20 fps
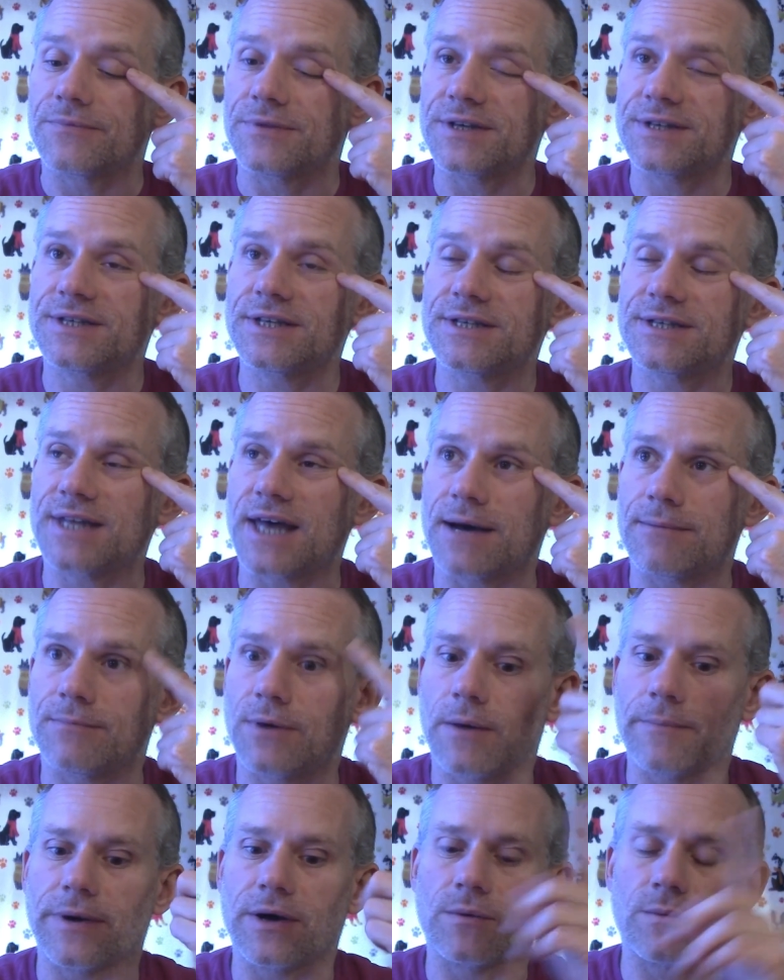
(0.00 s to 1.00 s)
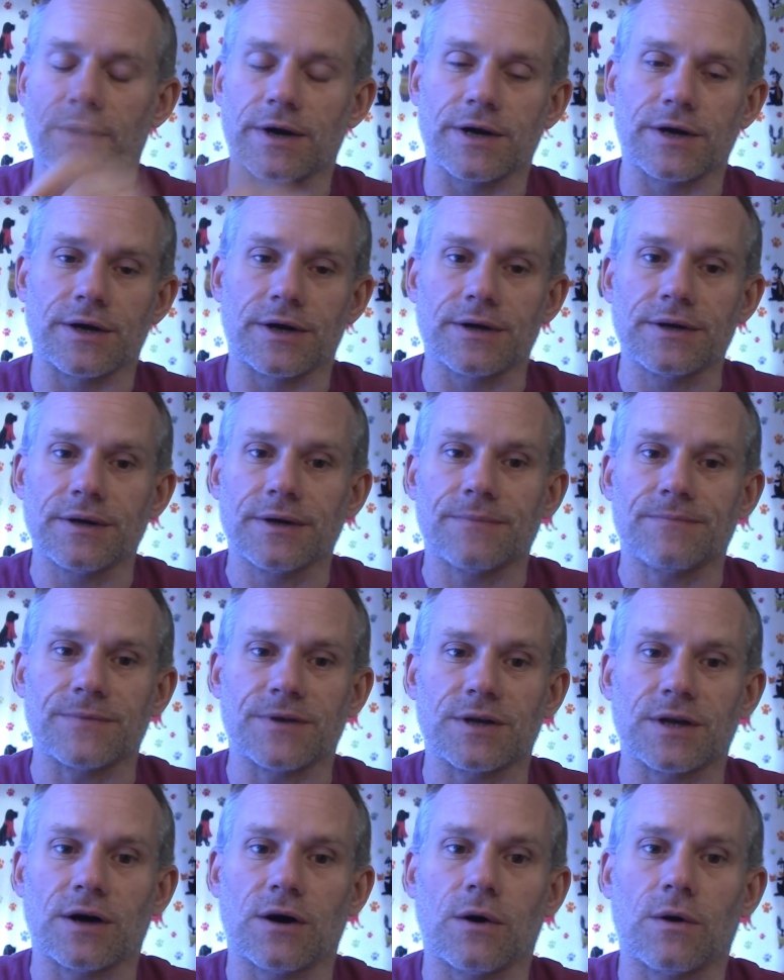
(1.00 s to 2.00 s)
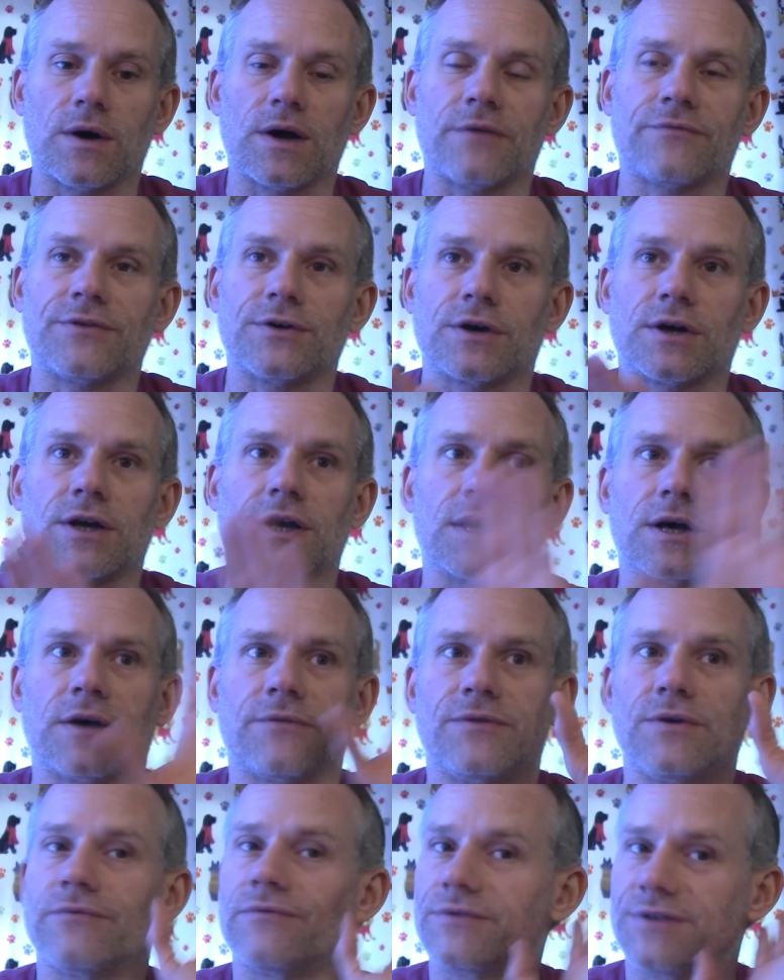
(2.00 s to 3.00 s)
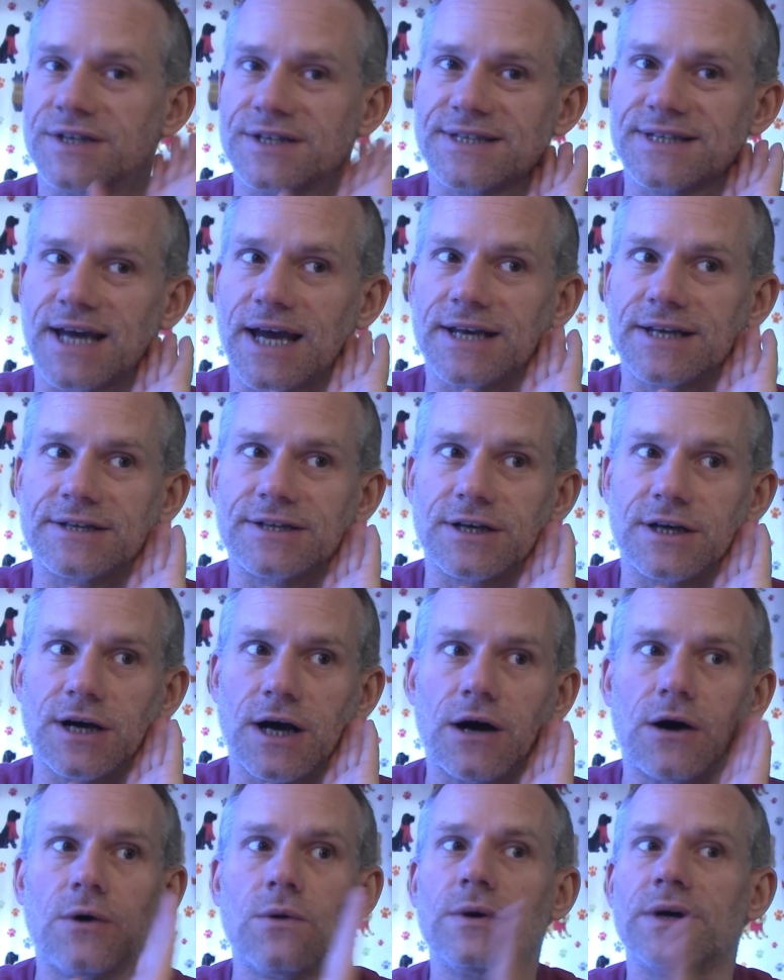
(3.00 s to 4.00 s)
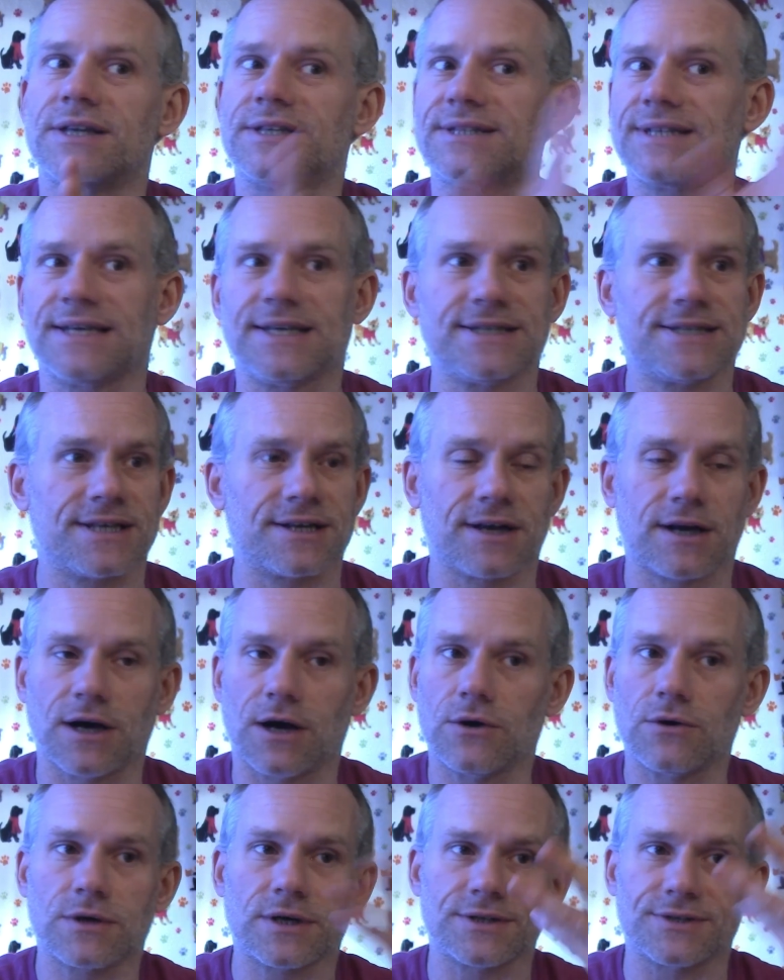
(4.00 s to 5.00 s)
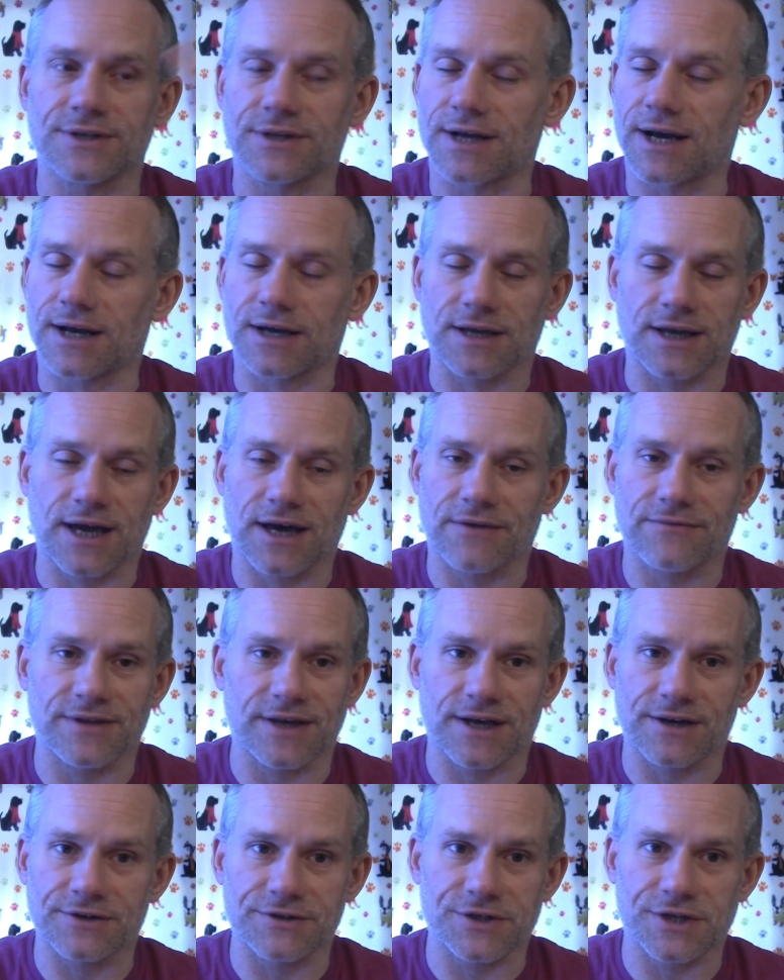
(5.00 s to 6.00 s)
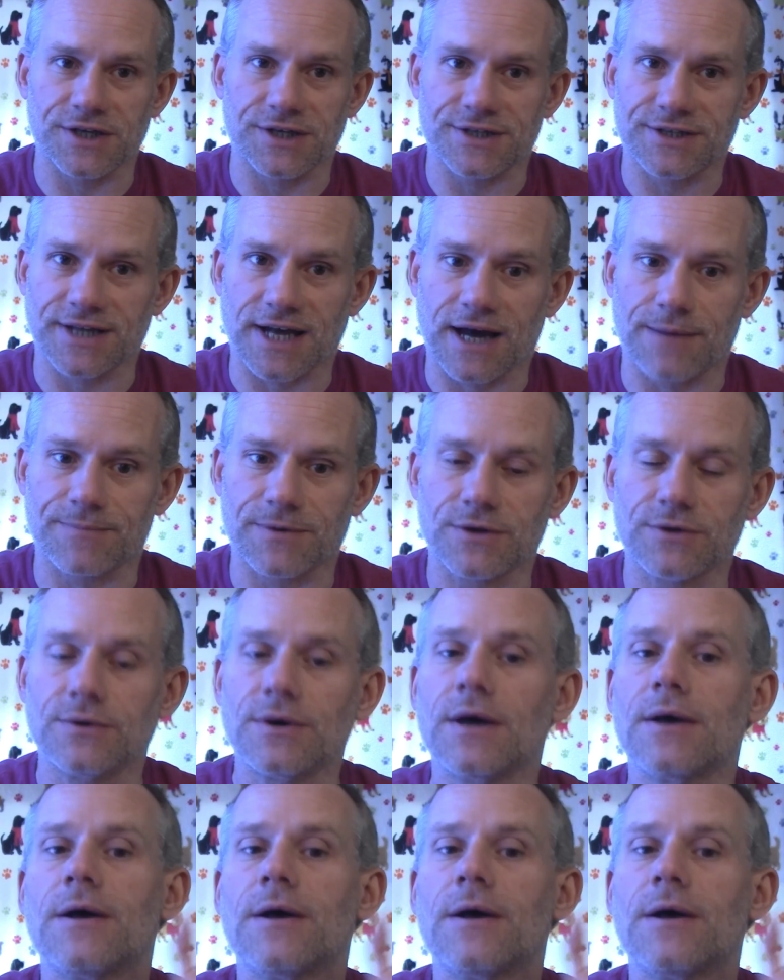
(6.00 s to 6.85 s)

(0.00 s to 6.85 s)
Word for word: This is that moment where, if you've decided to go, it's easy to go because they're not going to have the energy to stop you.